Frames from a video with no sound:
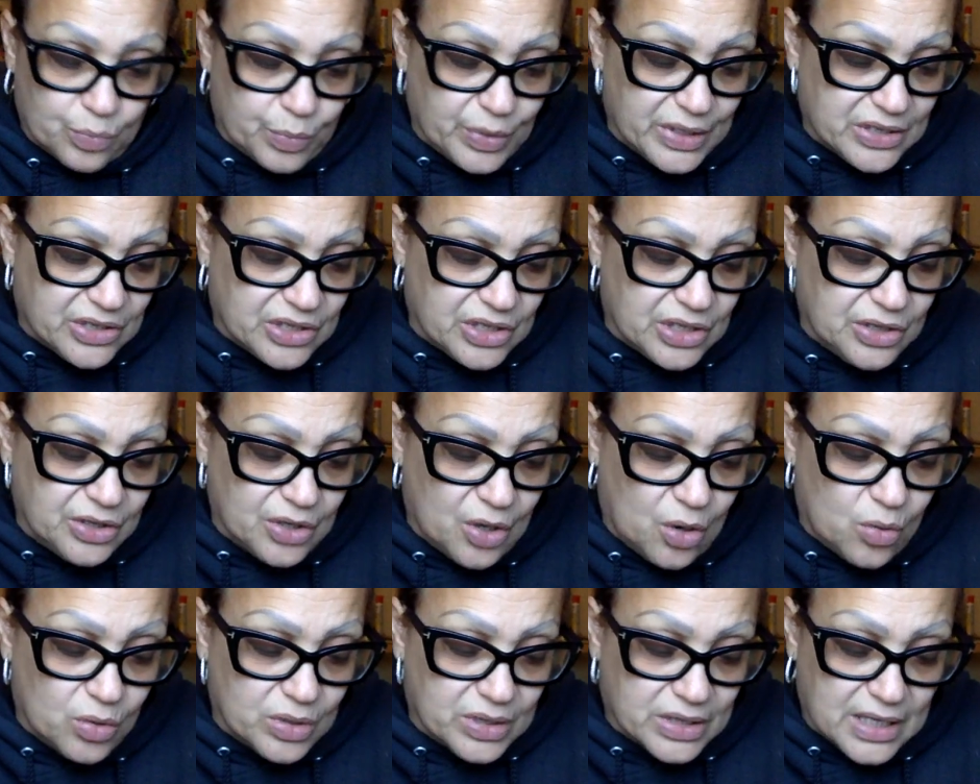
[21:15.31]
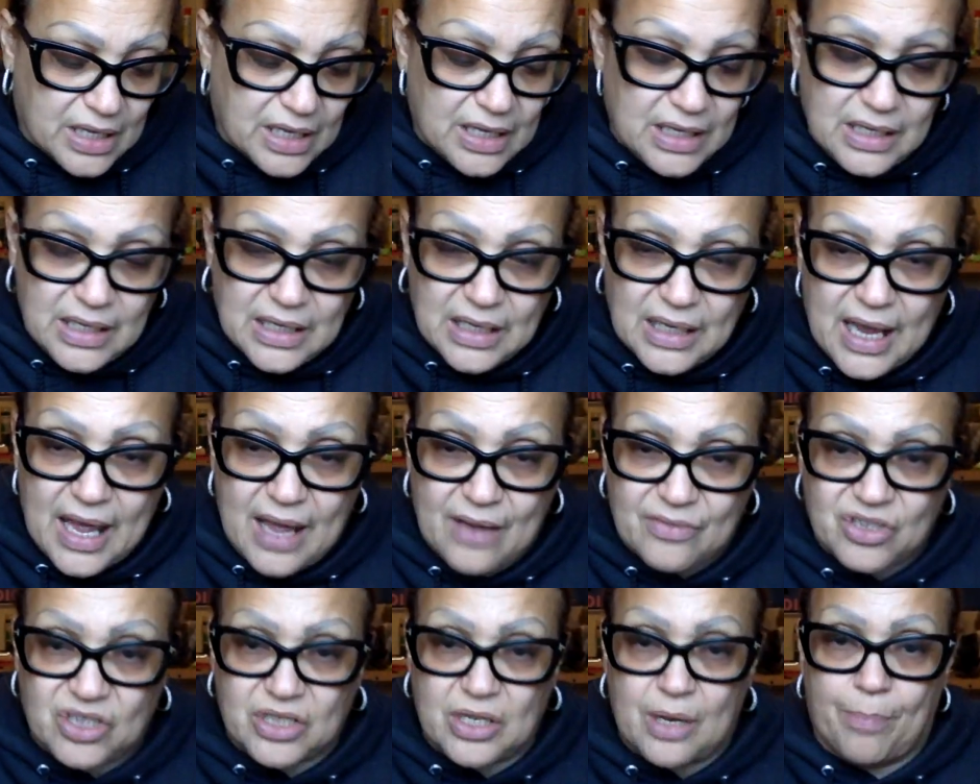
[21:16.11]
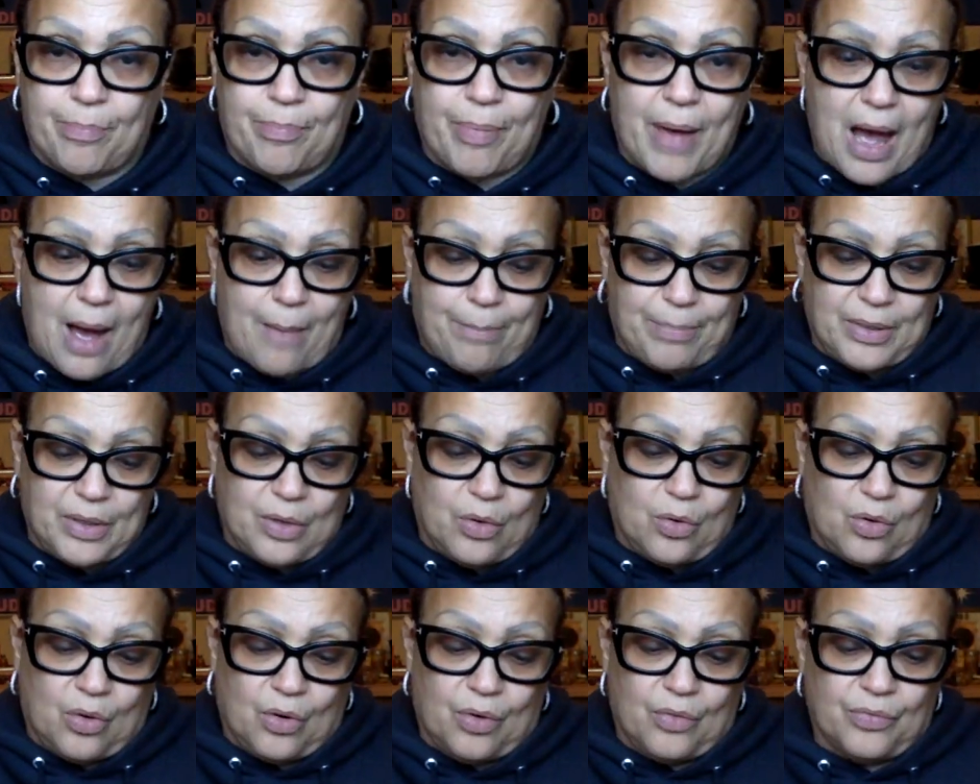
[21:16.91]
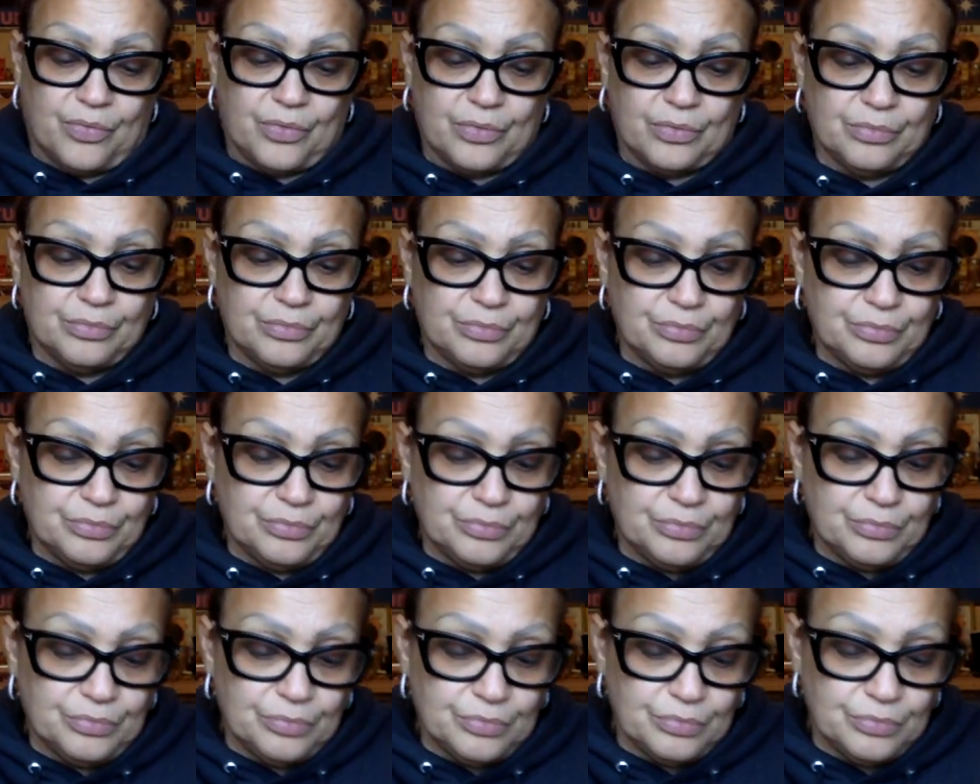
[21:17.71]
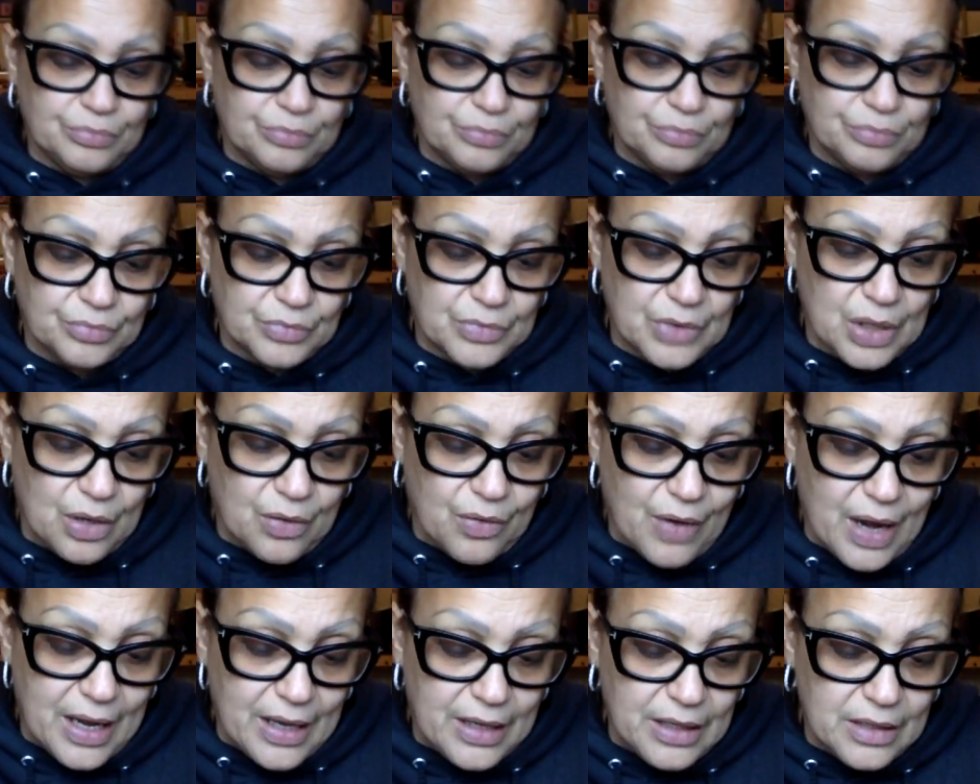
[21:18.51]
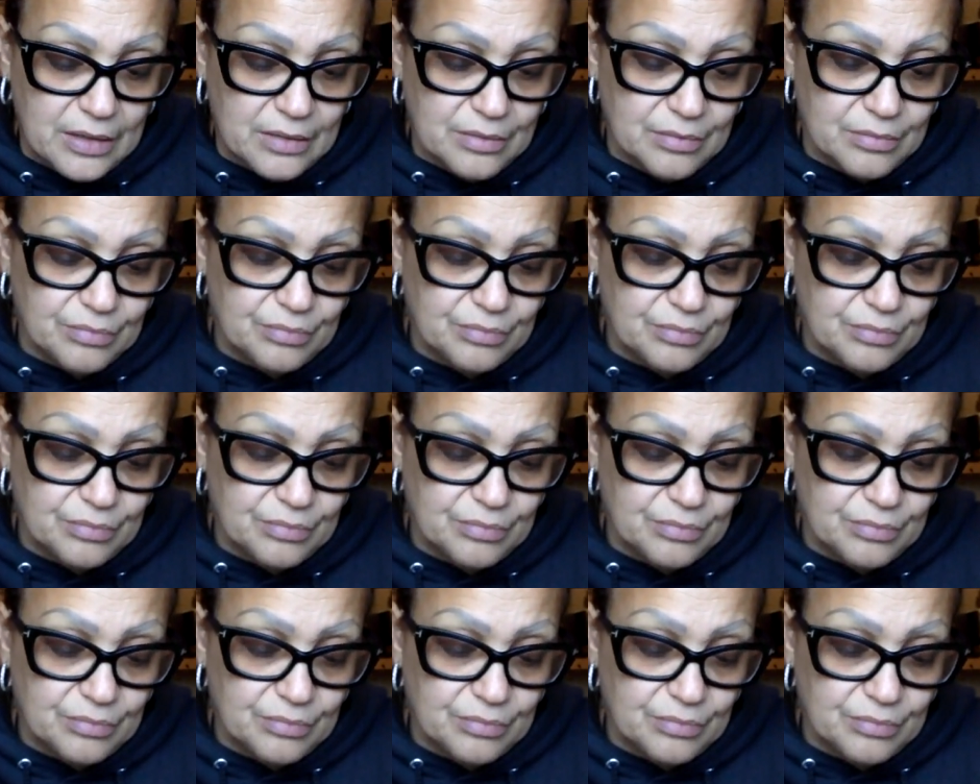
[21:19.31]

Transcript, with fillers: which he knows that he can have shit popping off. All right?